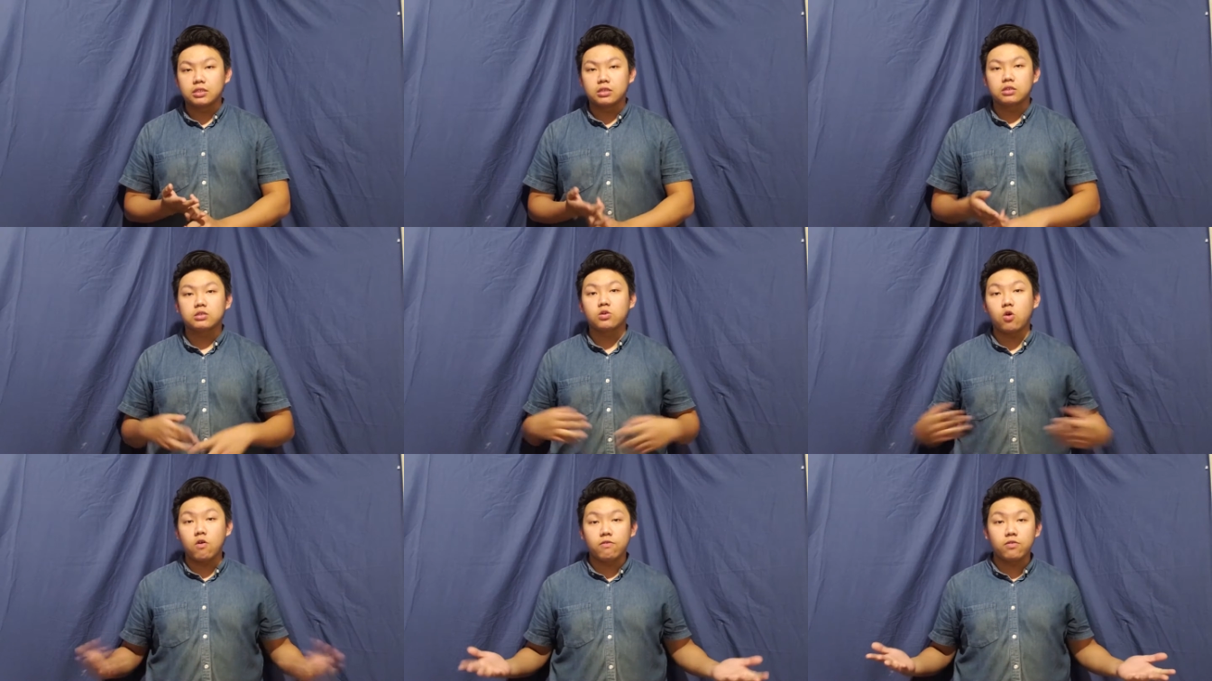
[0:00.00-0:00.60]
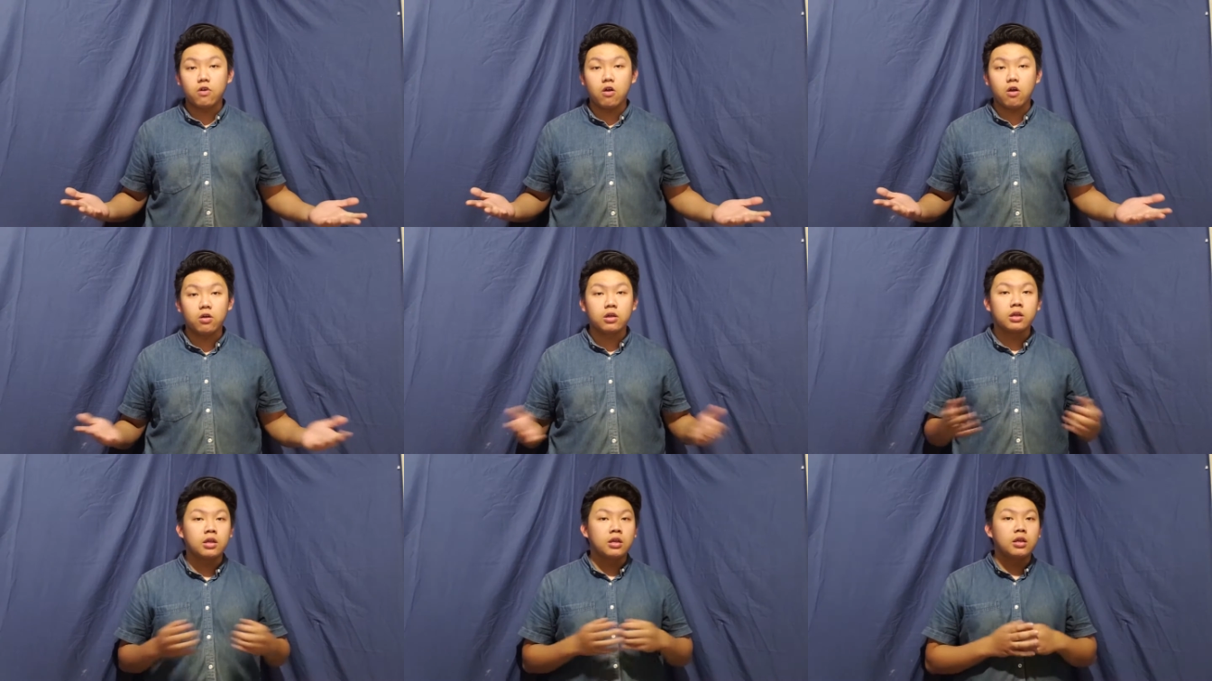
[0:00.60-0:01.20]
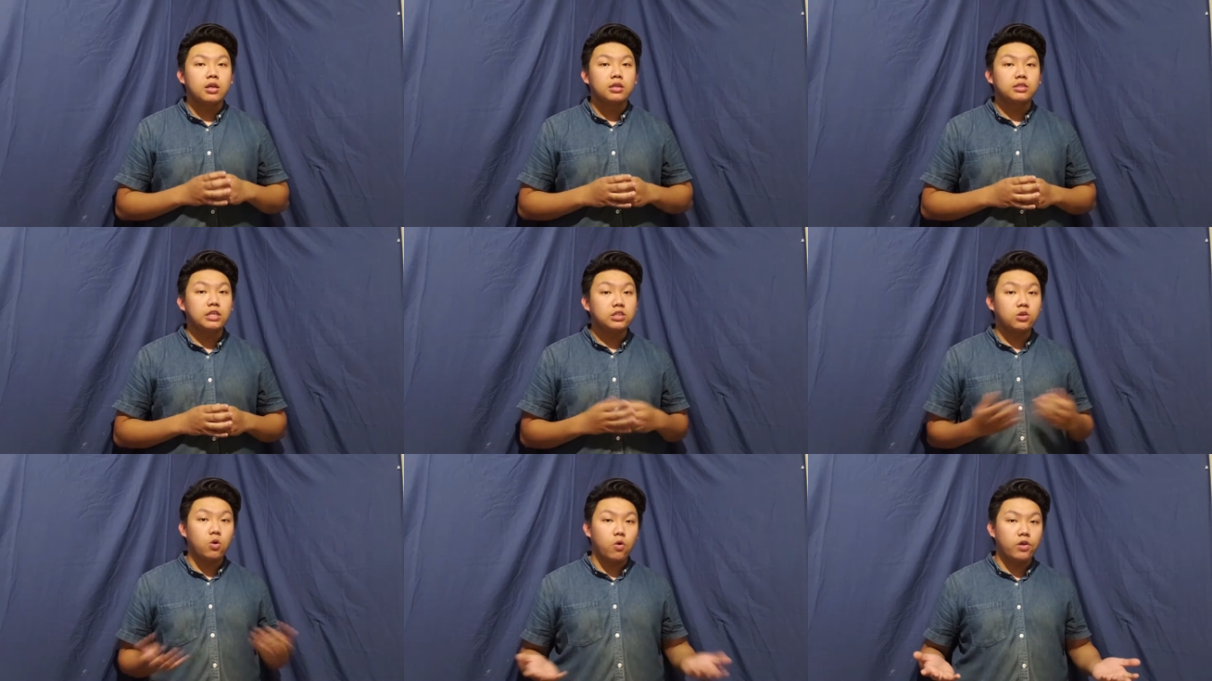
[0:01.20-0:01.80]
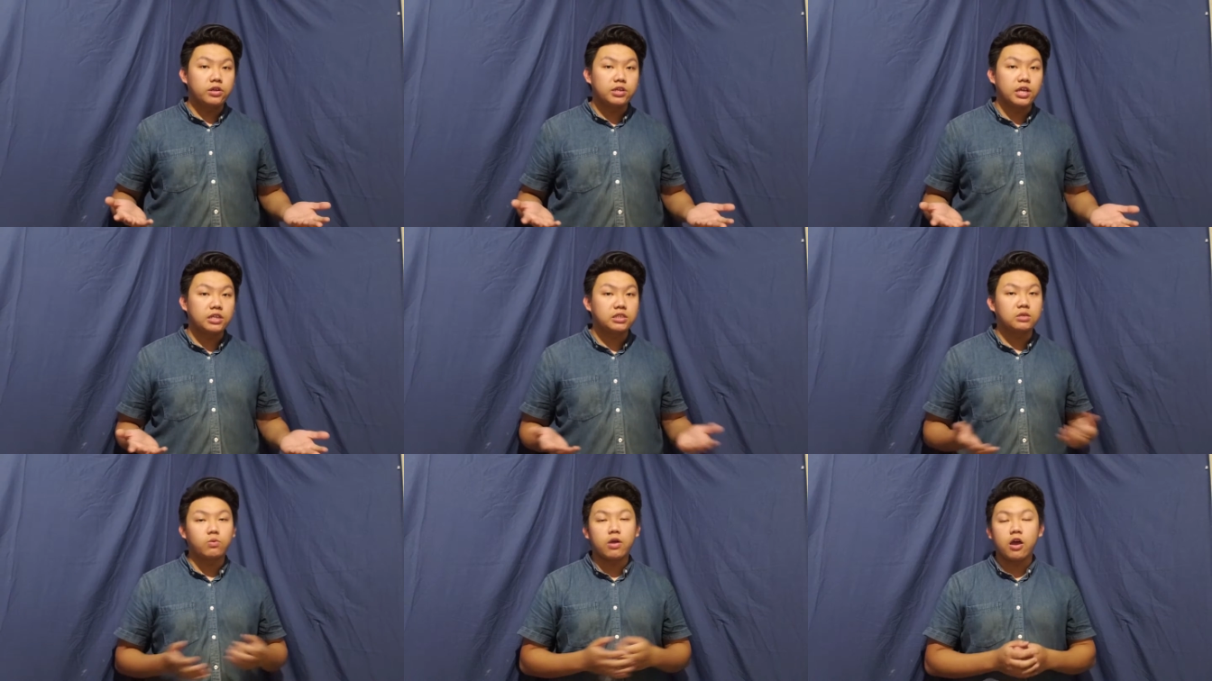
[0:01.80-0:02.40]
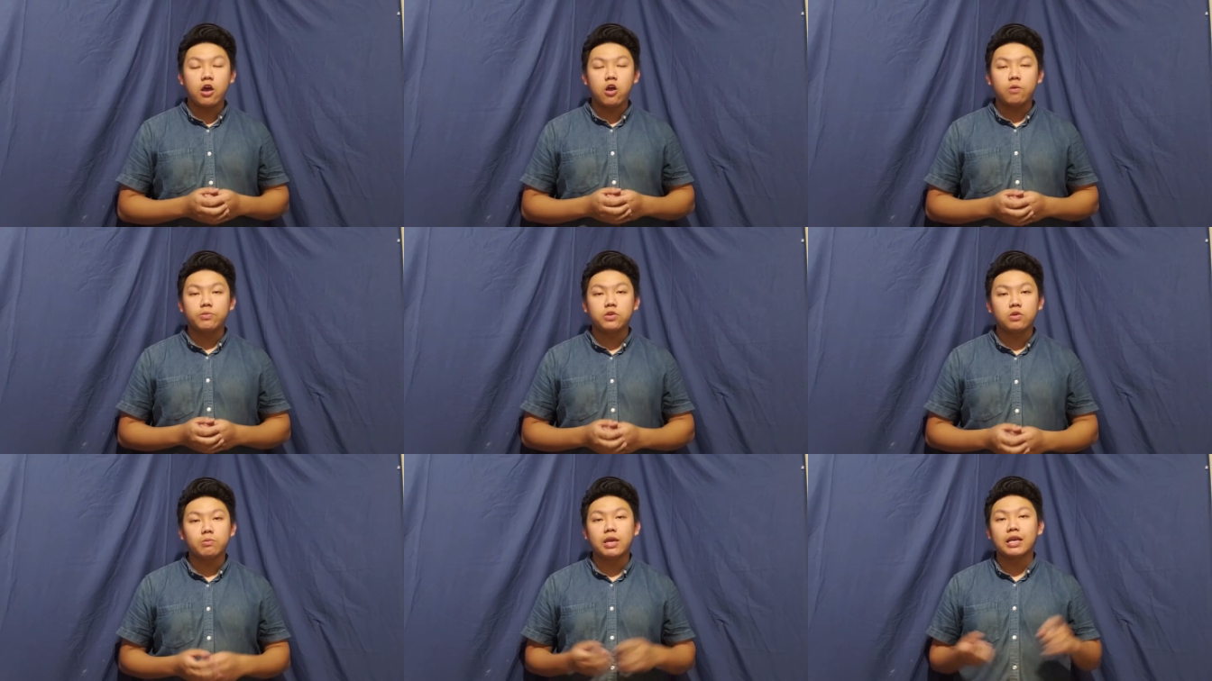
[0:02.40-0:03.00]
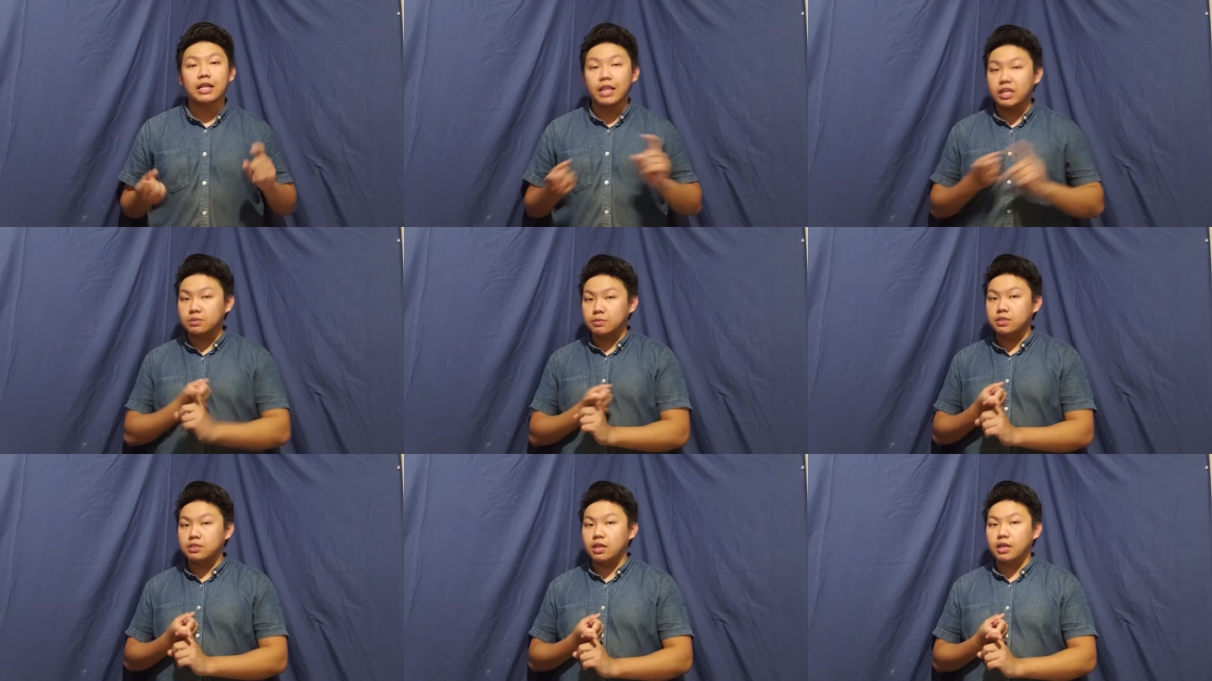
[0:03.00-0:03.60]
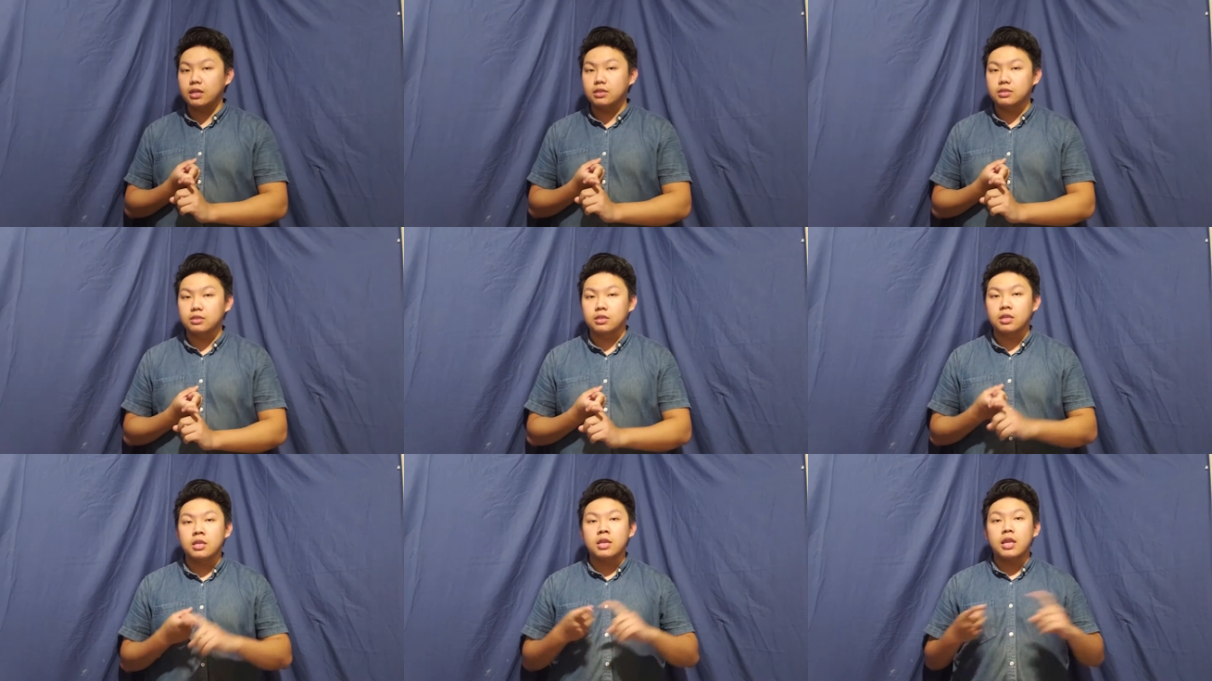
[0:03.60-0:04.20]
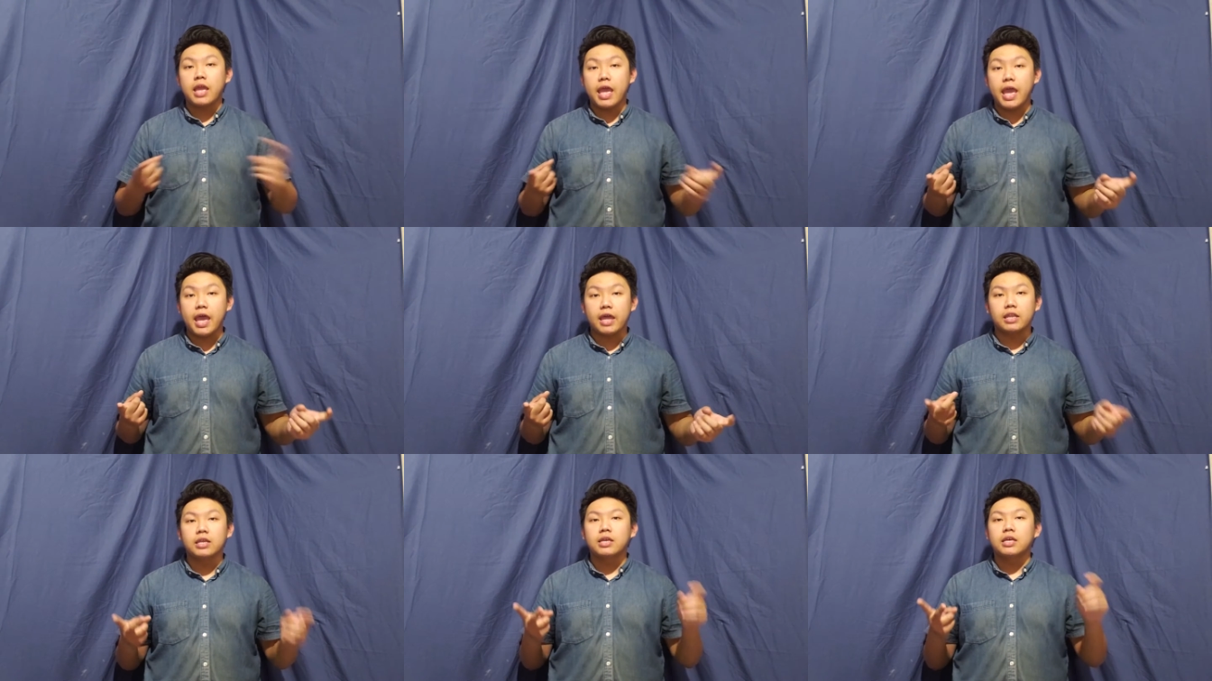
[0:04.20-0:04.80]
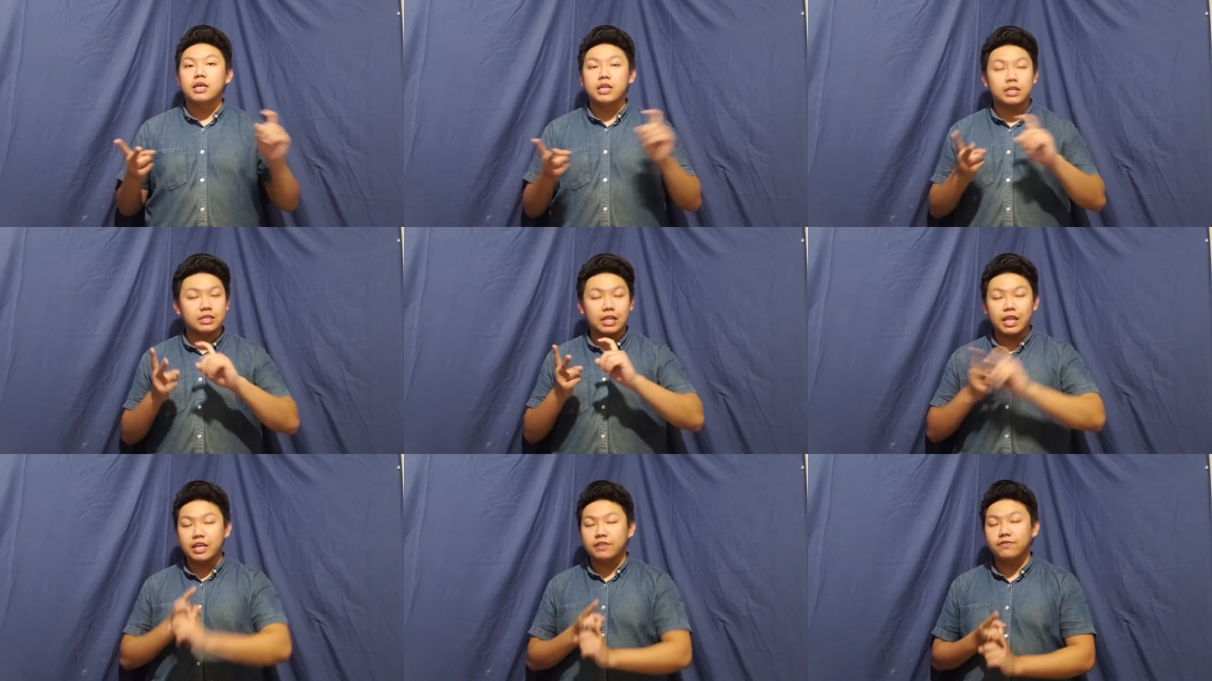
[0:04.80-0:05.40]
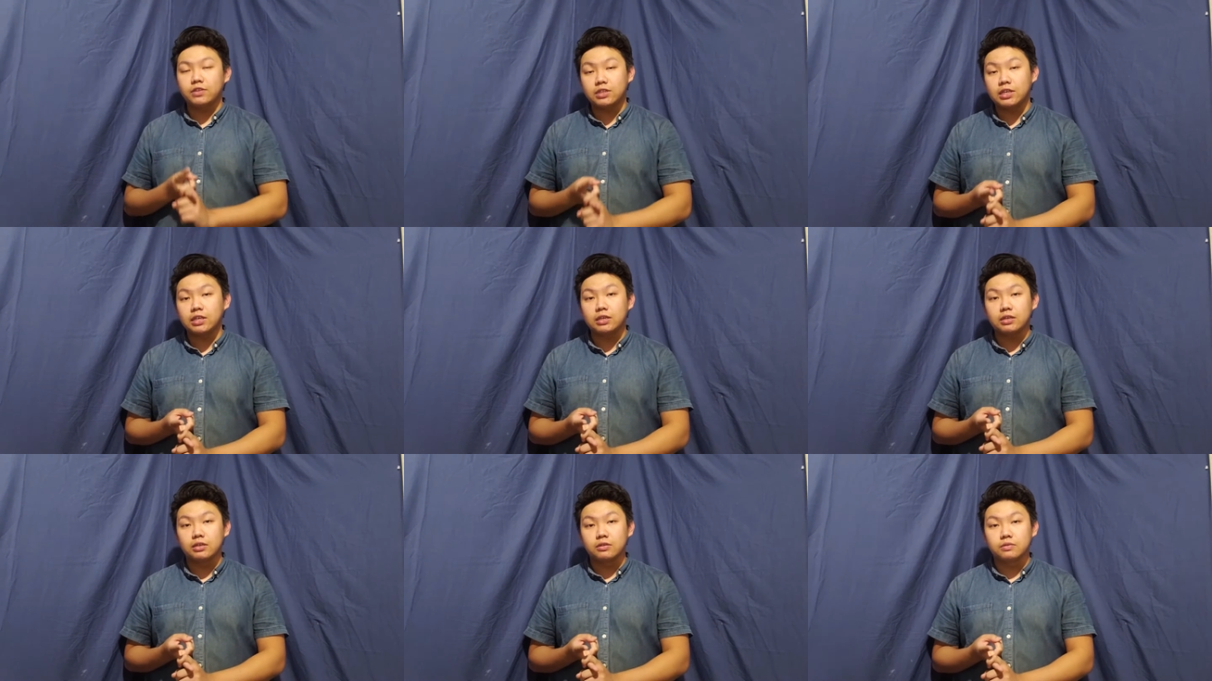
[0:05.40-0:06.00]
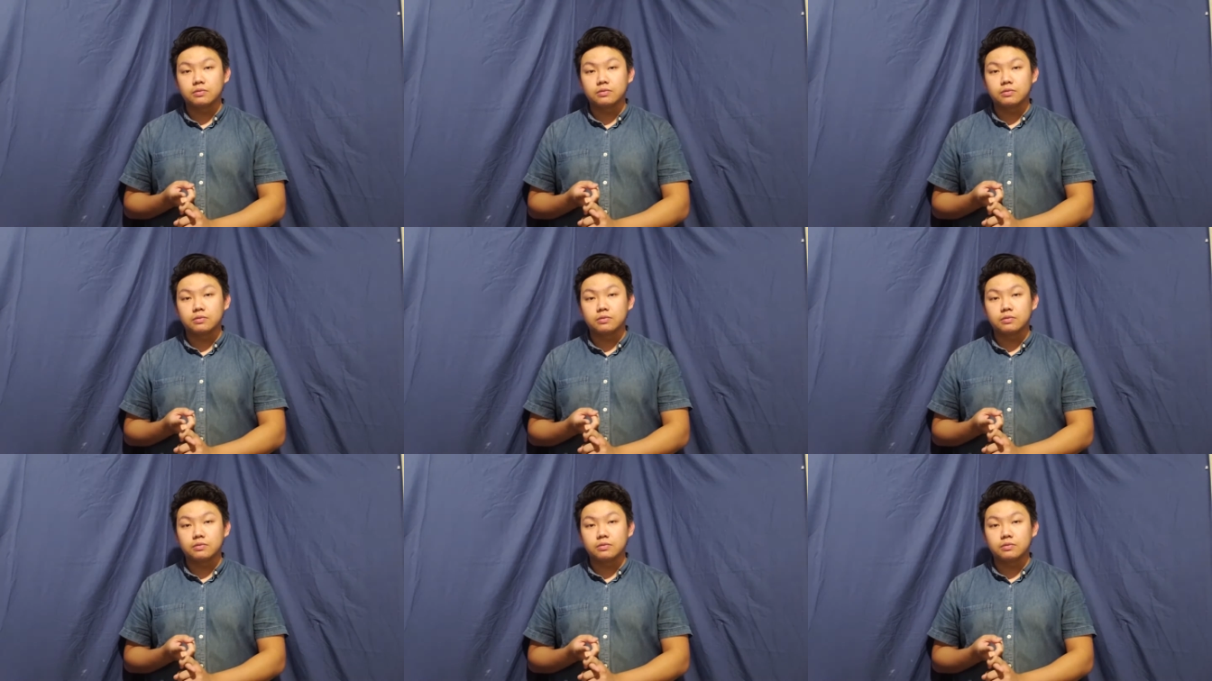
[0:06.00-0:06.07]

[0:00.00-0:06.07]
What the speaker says: So overall, detail orientation will help you make less mistakes and it is less fatigue.